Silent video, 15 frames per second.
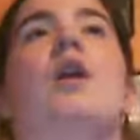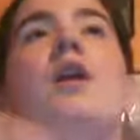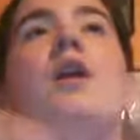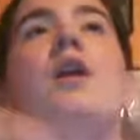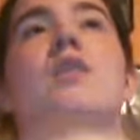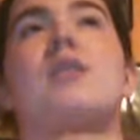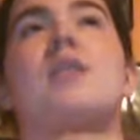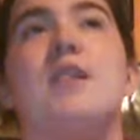
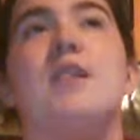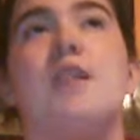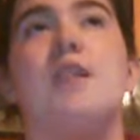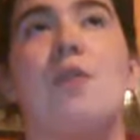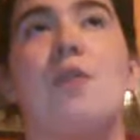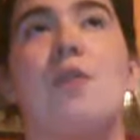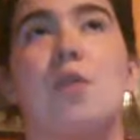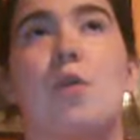this is going to
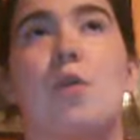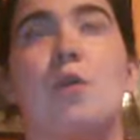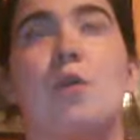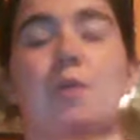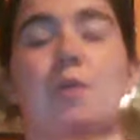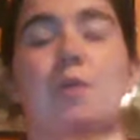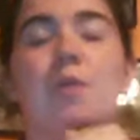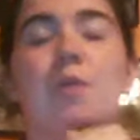sound really corny,
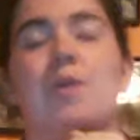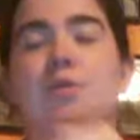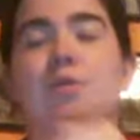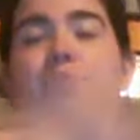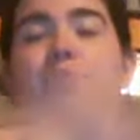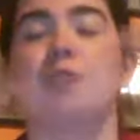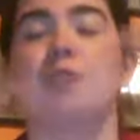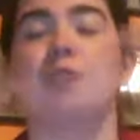but when I was
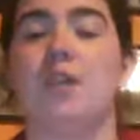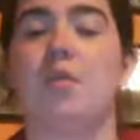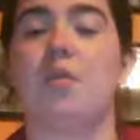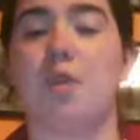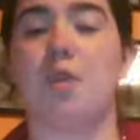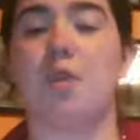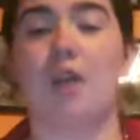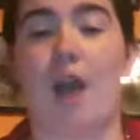reading the
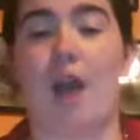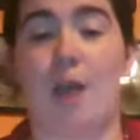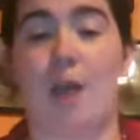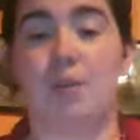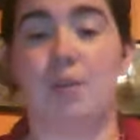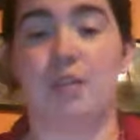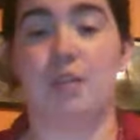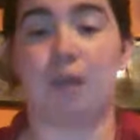book, I
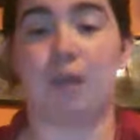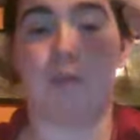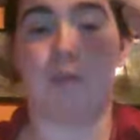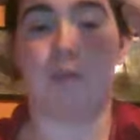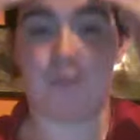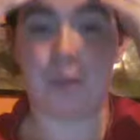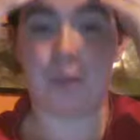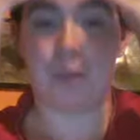was like
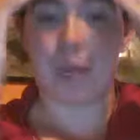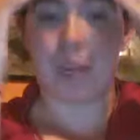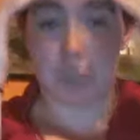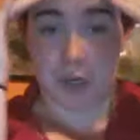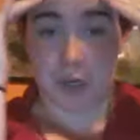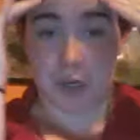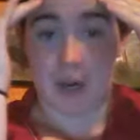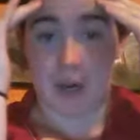
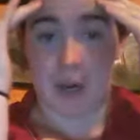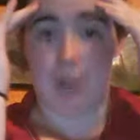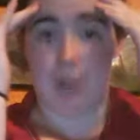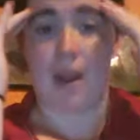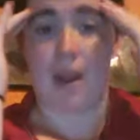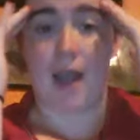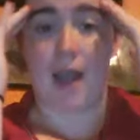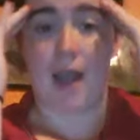picturing in
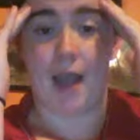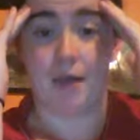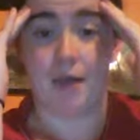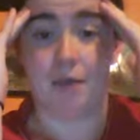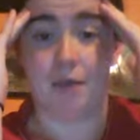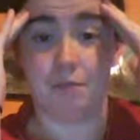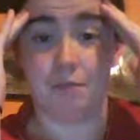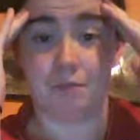my head,
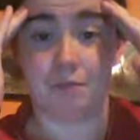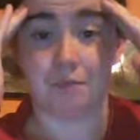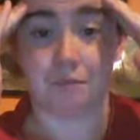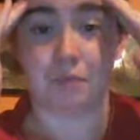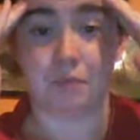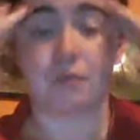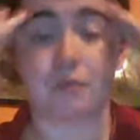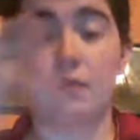
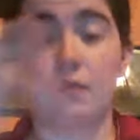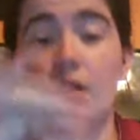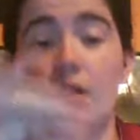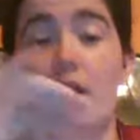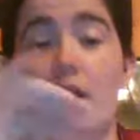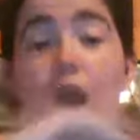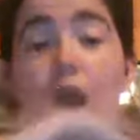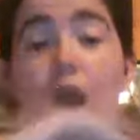
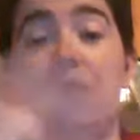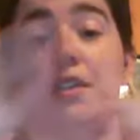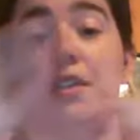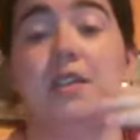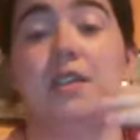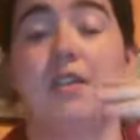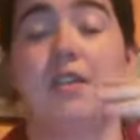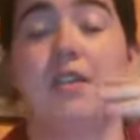
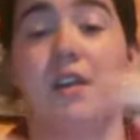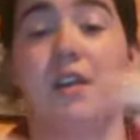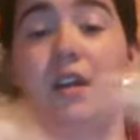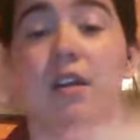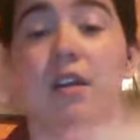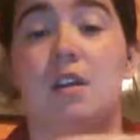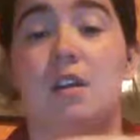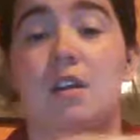obviously the
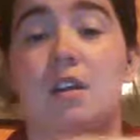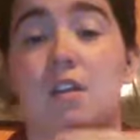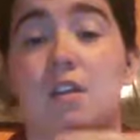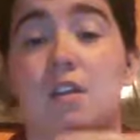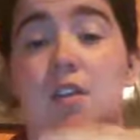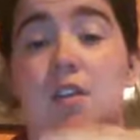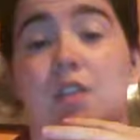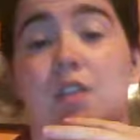
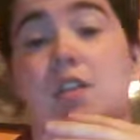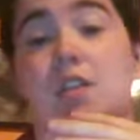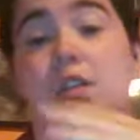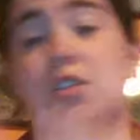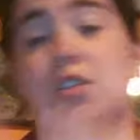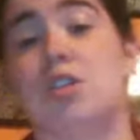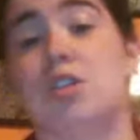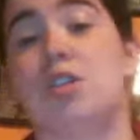
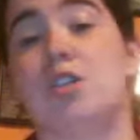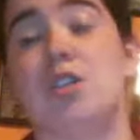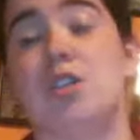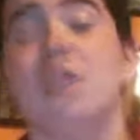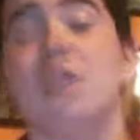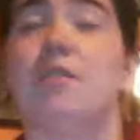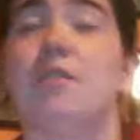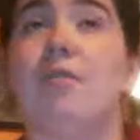
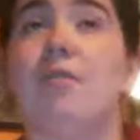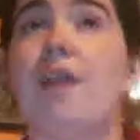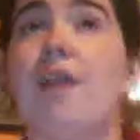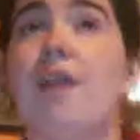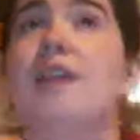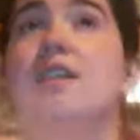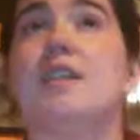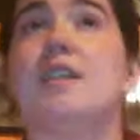series of
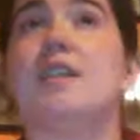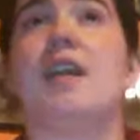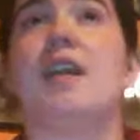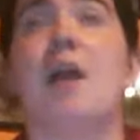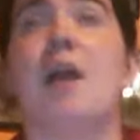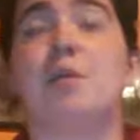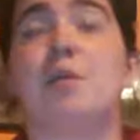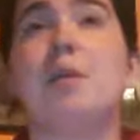events, and
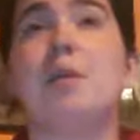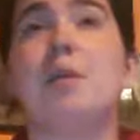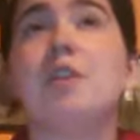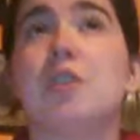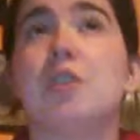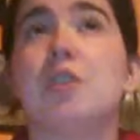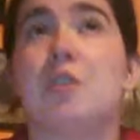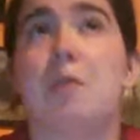I was
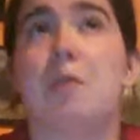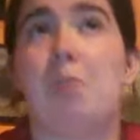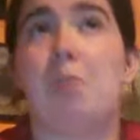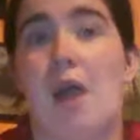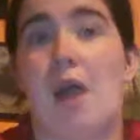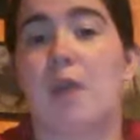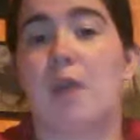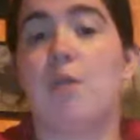picturing them in
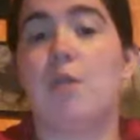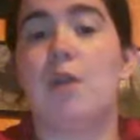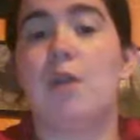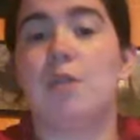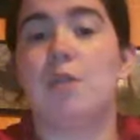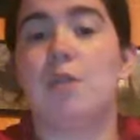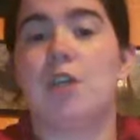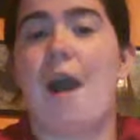black and white,
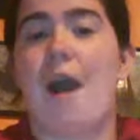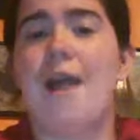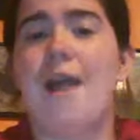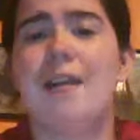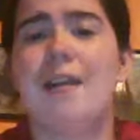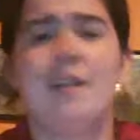which I